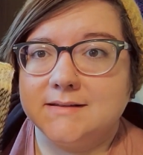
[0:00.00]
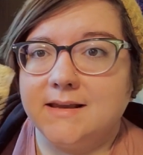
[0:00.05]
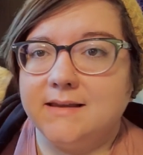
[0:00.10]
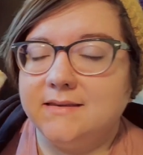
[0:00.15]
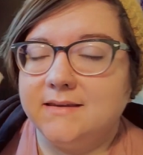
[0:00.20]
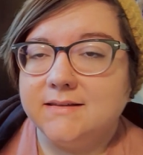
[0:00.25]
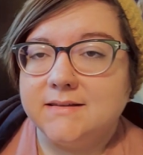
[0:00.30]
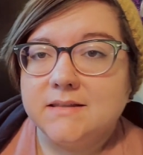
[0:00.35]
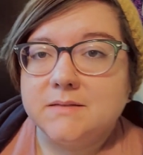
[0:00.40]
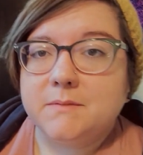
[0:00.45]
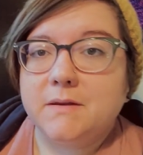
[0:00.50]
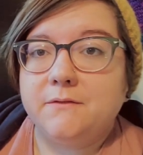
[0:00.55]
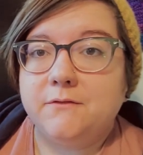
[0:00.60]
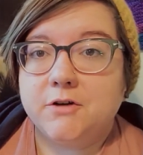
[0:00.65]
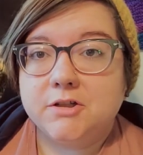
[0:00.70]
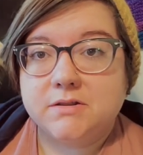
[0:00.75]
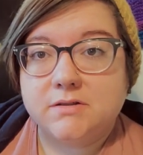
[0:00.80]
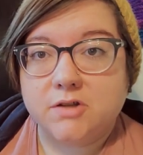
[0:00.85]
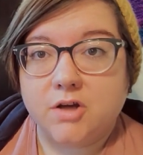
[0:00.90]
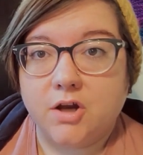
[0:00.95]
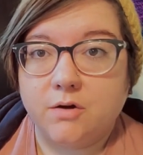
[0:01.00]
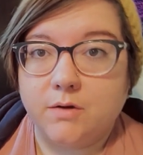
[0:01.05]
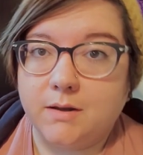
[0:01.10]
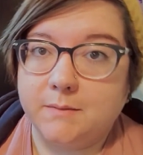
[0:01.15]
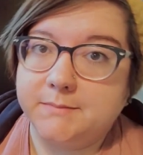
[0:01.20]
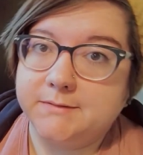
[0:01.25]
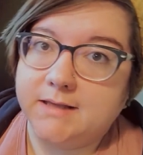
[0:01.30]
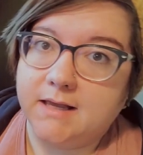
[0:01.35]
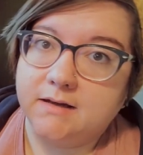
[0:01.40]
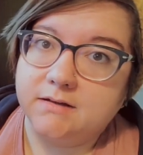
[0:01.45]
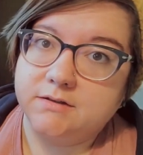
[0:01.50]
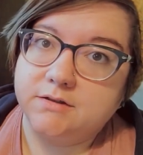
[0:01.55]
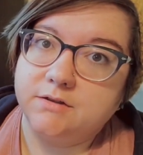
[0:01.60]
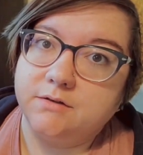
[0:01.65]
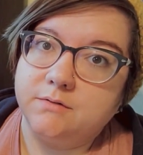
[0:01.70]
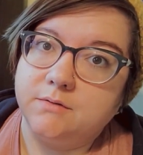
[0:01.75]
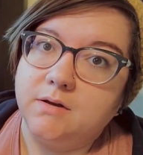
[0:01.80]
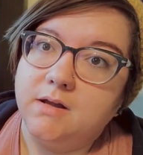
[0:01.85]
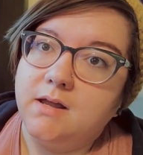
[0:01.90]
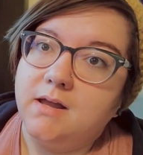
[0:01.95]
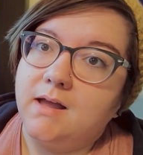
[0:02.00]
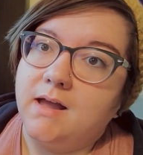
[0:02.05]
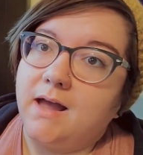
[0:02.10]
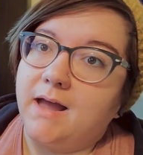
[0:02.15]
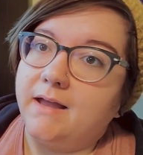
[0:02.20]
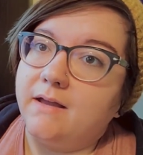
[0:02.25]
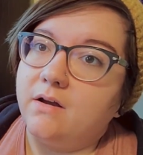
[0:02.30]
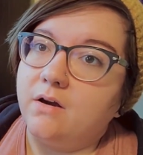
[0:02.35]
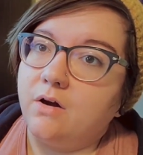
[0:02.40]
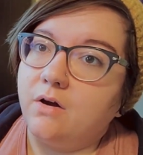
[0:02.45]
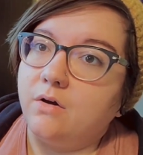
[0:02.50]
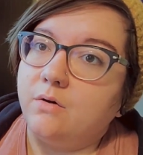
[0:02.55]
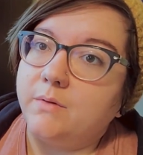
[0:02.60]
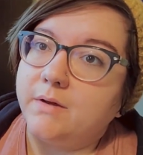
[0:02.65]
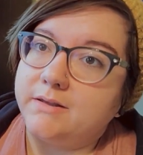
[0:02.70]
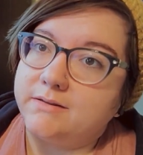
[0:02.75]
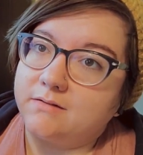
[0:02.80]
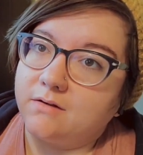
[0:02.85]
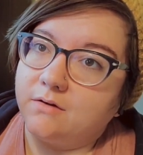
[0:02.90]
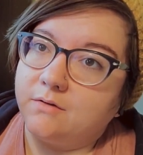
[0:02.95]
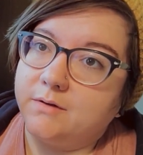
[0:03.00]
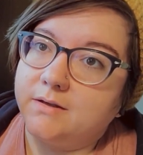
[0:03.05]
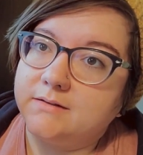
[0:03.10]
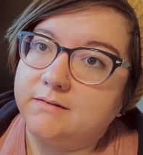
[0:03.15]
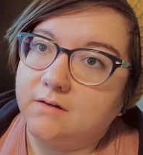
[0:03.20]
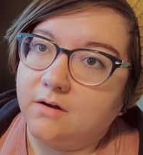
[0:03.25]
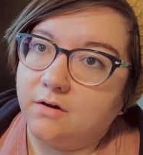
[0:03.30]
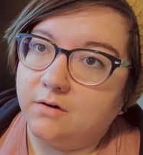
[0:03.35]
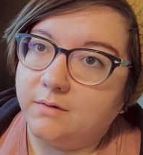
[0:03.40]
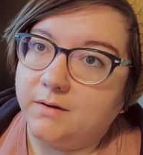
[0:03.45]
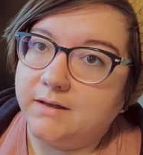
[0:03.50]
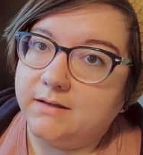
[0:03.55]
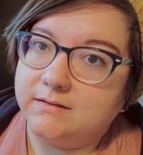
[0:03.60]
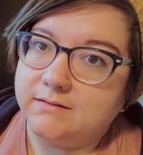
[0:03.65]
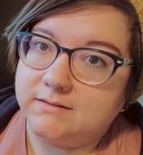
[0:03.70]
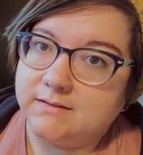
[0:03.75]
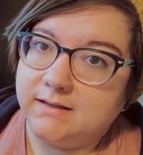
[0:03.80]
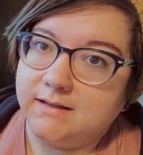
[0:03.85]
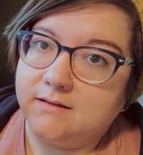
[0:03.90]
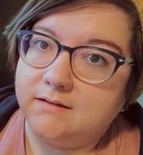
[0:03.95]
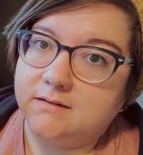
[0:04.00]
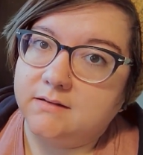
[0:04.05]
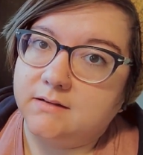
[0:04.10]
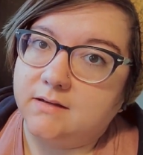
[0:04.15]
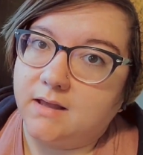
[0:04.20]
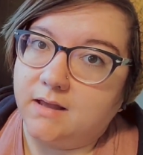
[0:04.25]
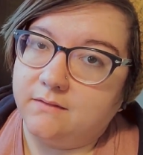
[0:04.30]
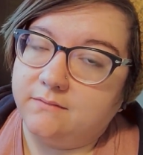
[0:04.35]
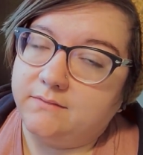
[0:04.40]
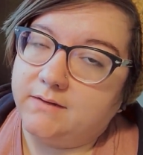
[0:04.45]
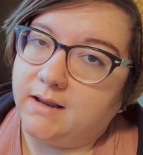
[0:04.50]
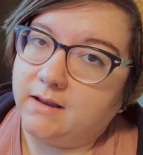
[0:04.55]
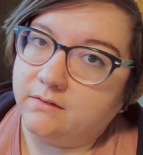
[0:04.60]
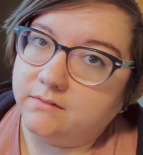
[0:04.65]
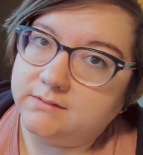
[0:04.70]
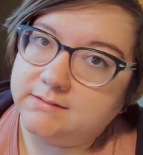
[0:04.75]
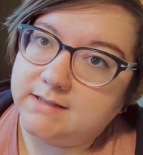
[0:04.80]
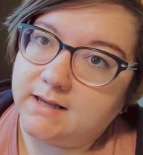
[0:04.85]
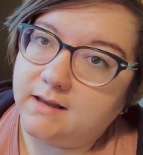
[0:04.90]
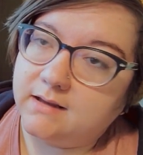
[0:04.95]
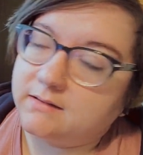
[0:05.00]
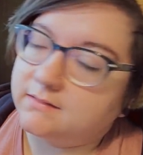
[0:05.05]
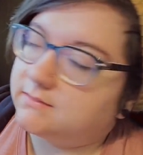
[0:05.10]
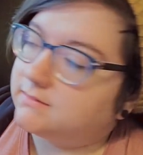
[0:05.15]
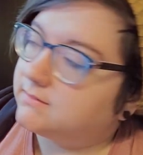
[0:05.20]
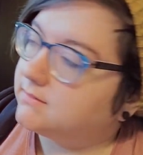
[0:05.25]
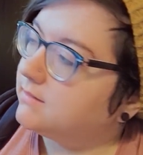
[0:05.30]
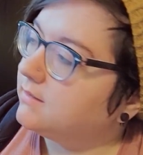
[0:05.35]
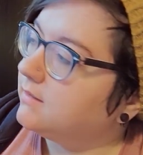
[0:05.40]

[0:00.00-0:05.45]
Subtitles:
And this is my first toe-up sock too. I always, always, always knit cuff-down socks.